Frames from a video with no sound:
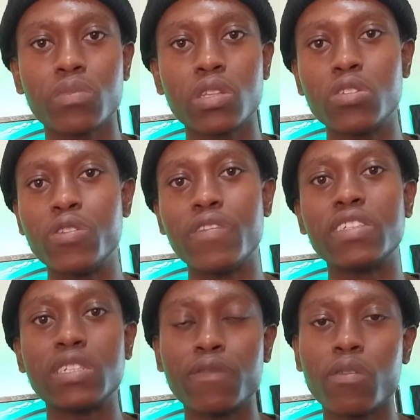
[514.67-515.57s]

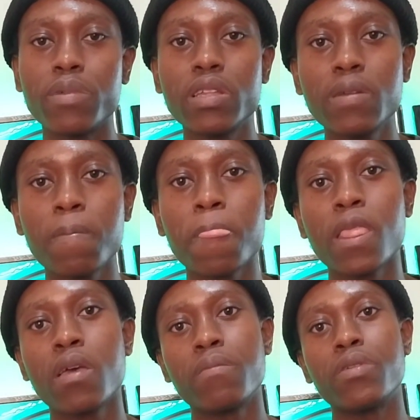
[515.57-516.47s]
university for me,
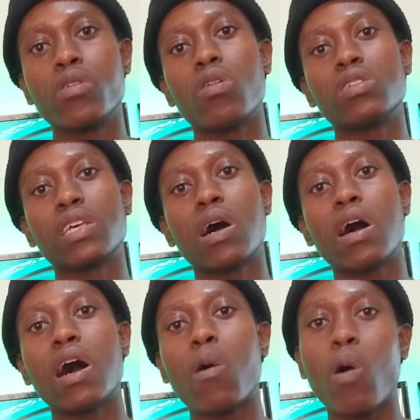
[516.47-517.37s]
because
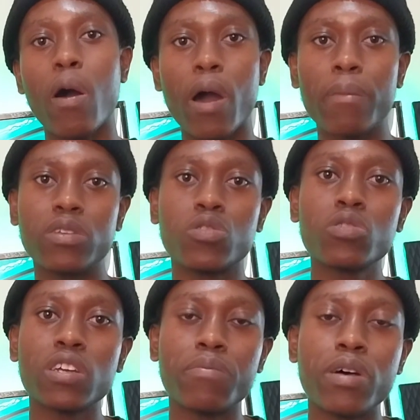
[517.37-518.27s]
I'm a
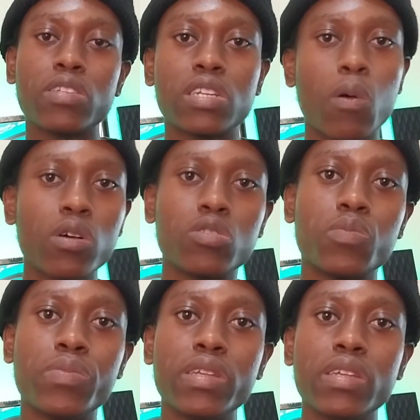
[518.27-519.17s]
social person. I want to
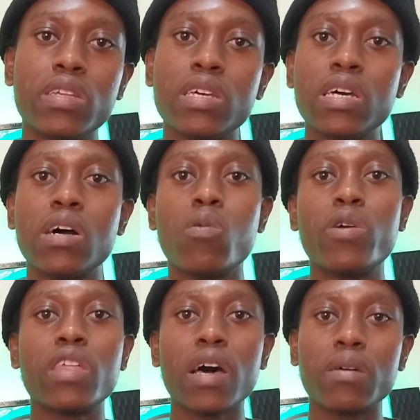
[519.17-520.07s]
be
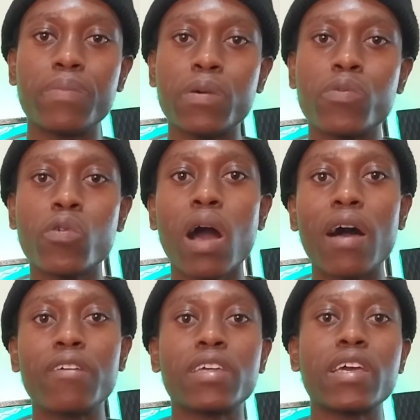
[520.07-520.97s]
with other people.
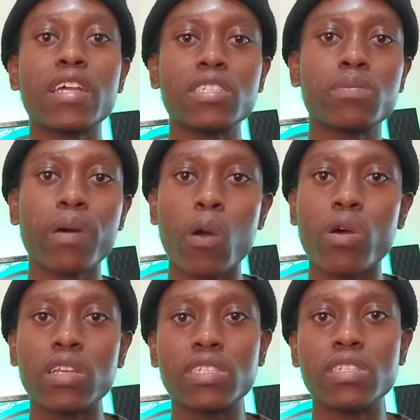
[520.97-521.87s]
I get inspired
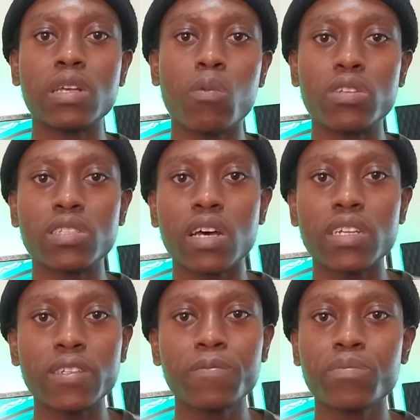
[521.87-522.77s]
when I see someone
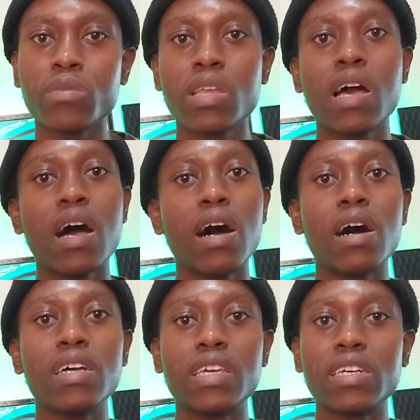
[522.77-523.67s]
studying.
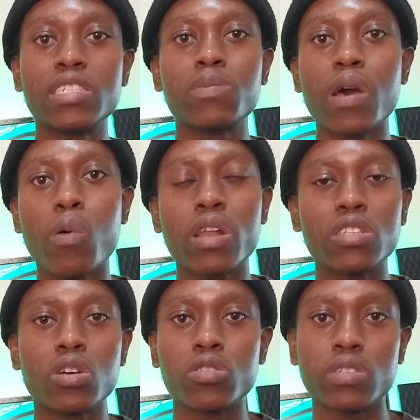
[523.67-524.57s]
I get inspired when I
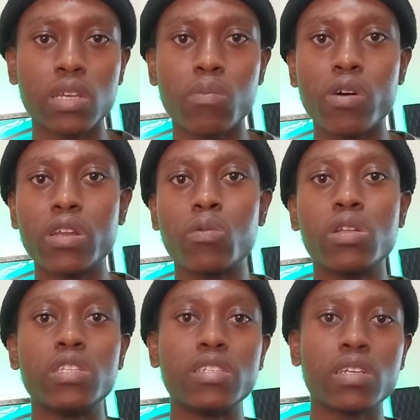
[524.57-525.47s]
talk to someone and we
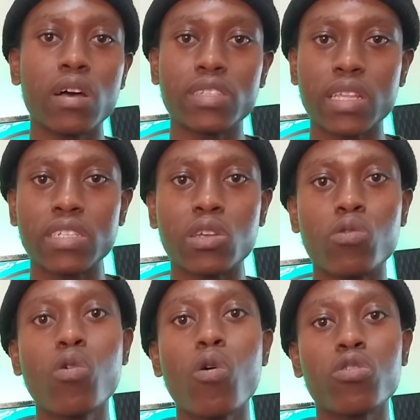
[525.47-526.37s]
discuss things.
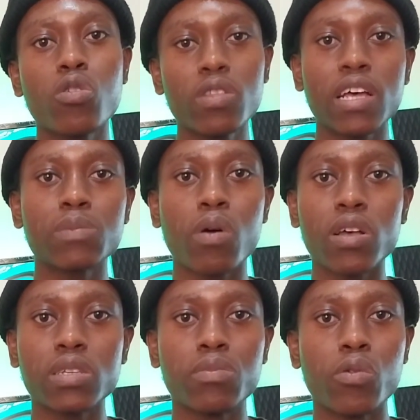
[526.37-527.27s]
Although that's
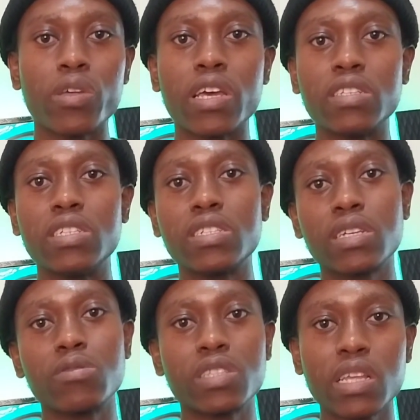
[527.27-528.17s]
possible, we can
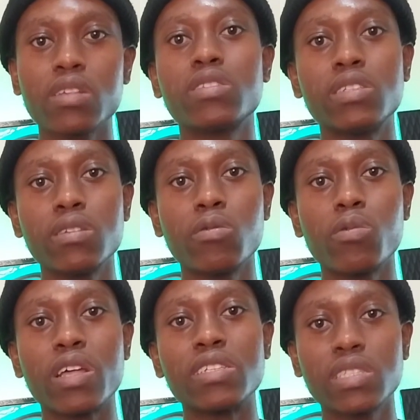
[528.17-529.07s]

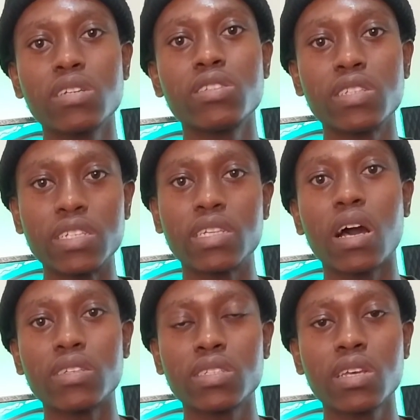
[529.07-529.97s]
still
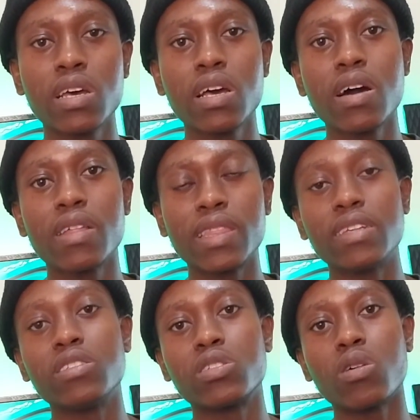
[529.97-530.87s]
discuss
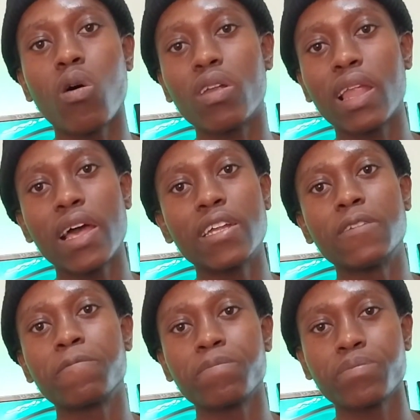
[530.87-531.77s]
things
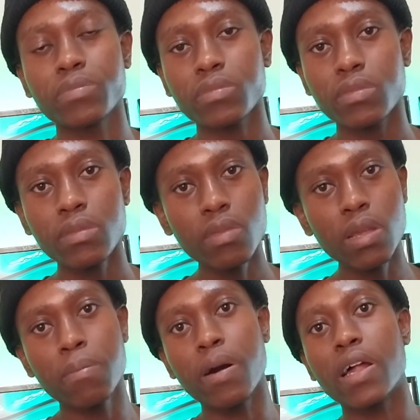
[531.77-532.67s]
online.
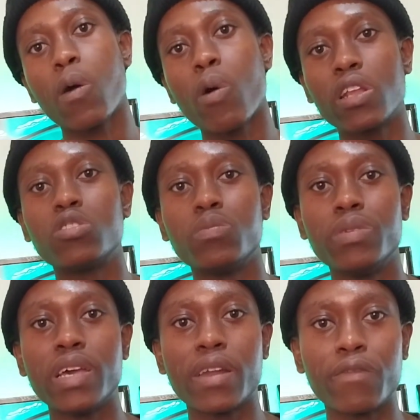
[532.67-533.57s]
But I wanted to
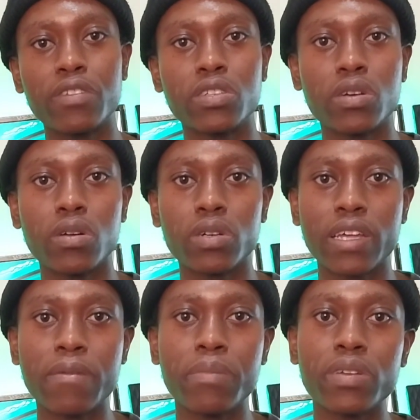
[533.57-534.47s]
be at a physical
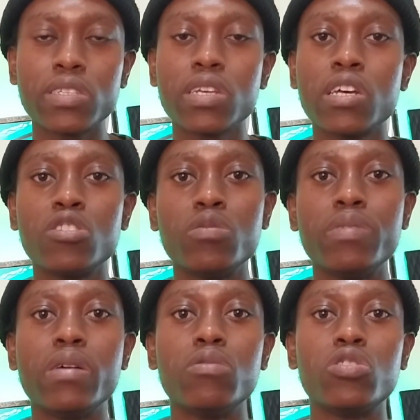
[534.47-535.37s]
campus to
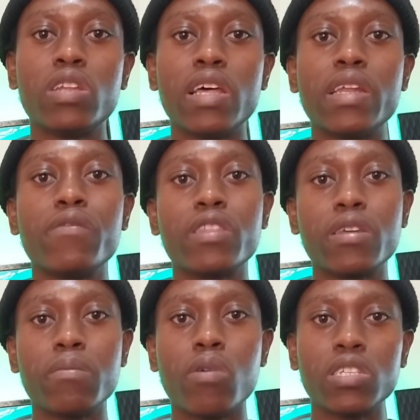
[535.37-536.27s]
be able to learn
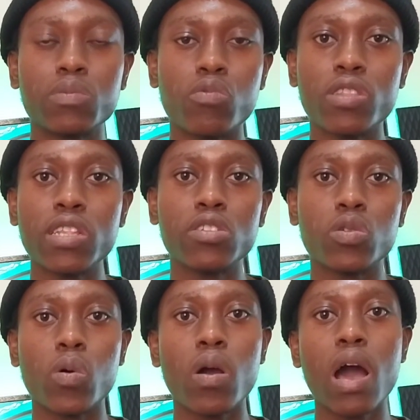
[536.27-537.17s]
everything more smoothly.
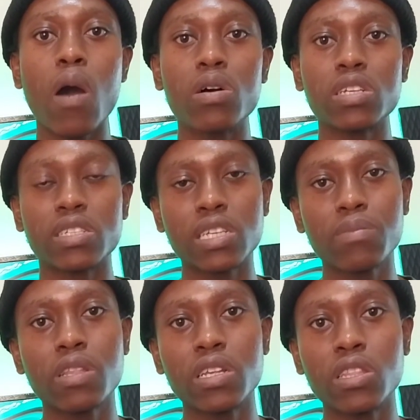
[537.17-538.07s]
So I was
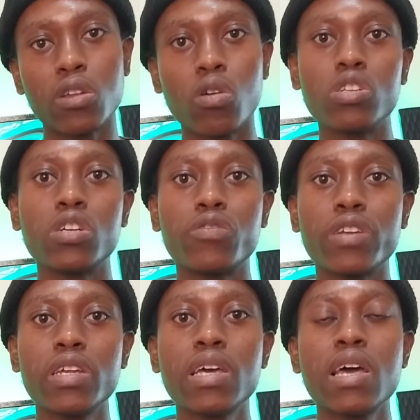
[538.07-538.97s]
accepted in the law
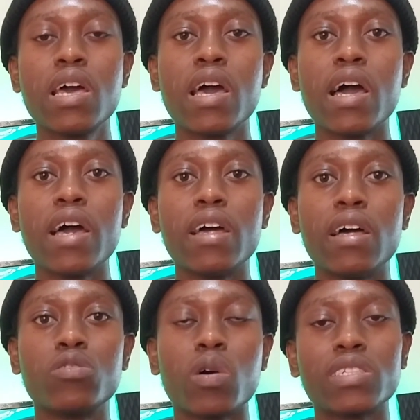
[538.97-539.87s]
degree.
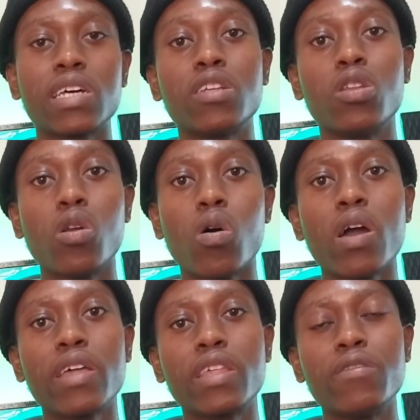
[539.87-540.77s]
So I studied law
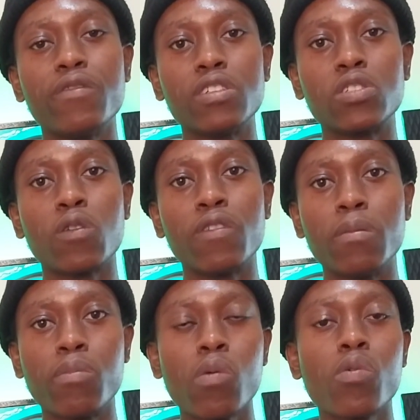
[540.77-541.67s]
at the University of
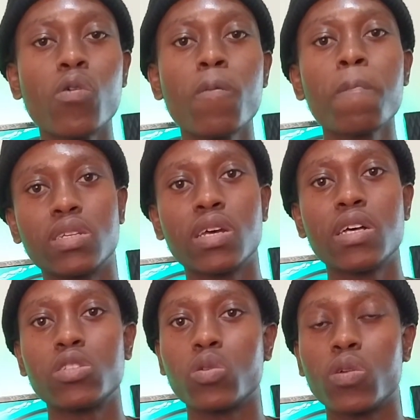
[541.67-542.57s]
Limpopo.
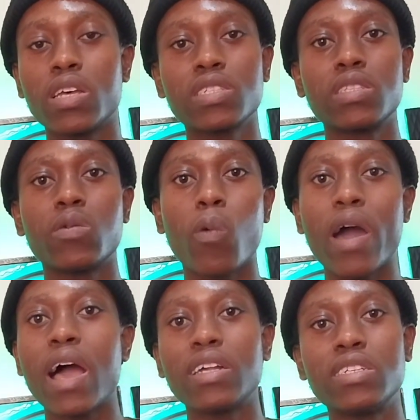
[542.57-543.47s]
So that's
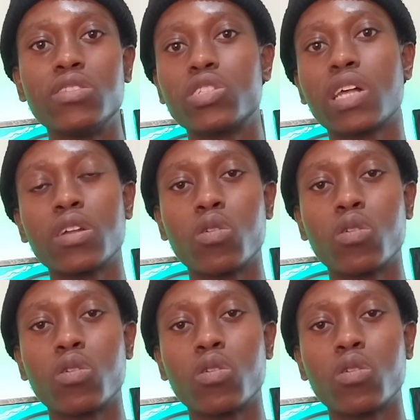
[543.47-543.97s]
why I didn't study